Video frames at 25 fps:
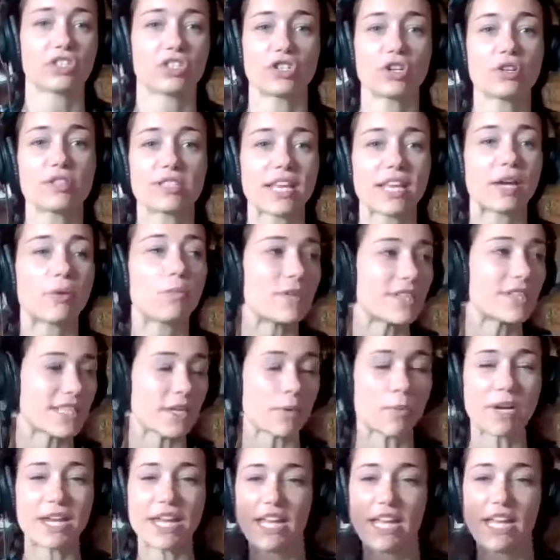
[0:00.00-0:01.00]
just true. It's like when
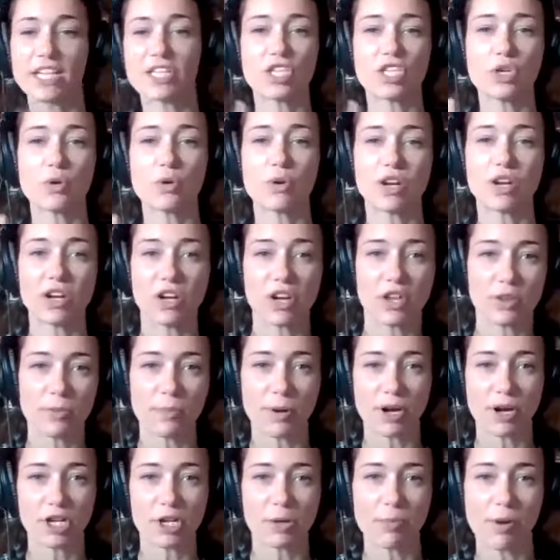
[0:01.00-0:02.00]
someone hits you on another
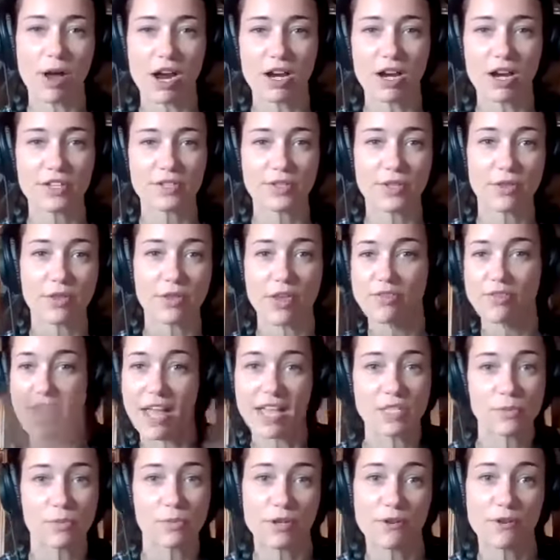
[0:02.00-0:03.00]
part of your body so
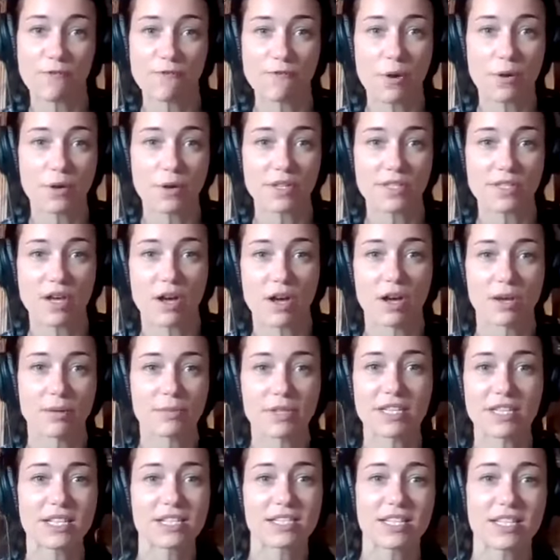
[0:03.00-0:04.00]
that's where you focus on.
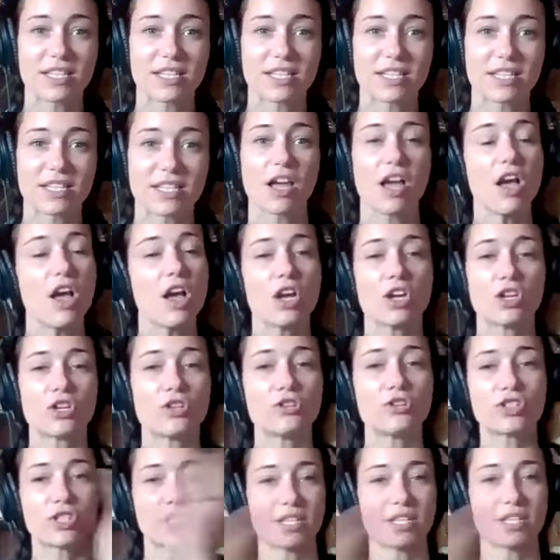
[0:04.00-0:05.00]
Because it's like
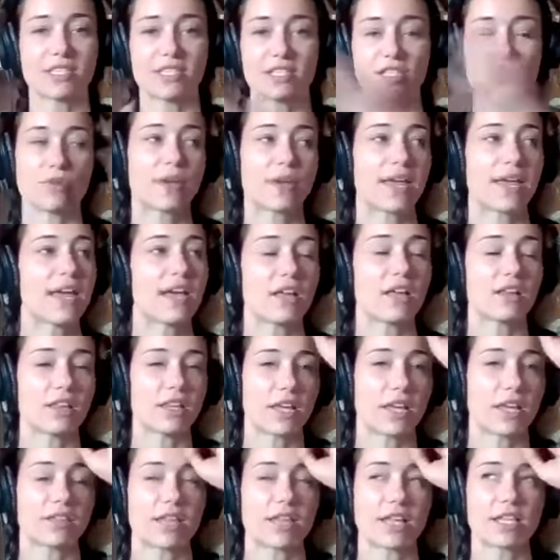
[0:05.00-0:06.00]
you can't,
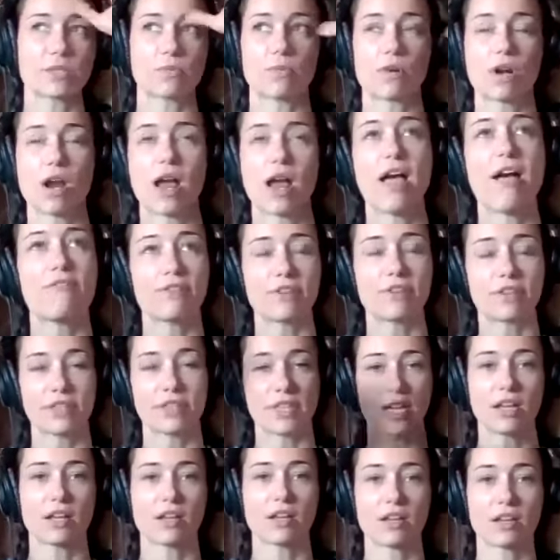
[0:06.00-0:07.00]
like, that's where
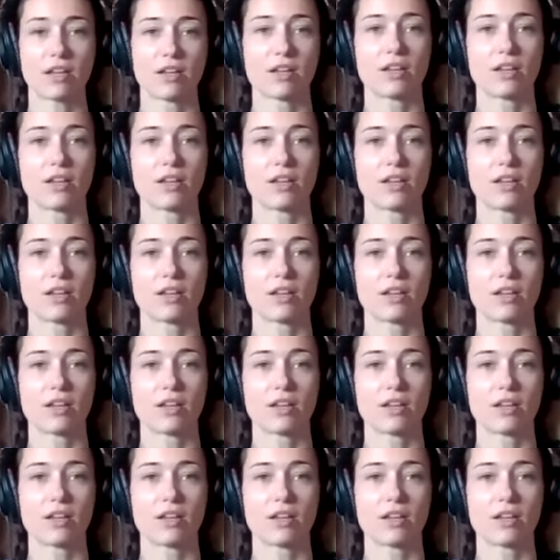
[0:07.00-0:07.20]
everything,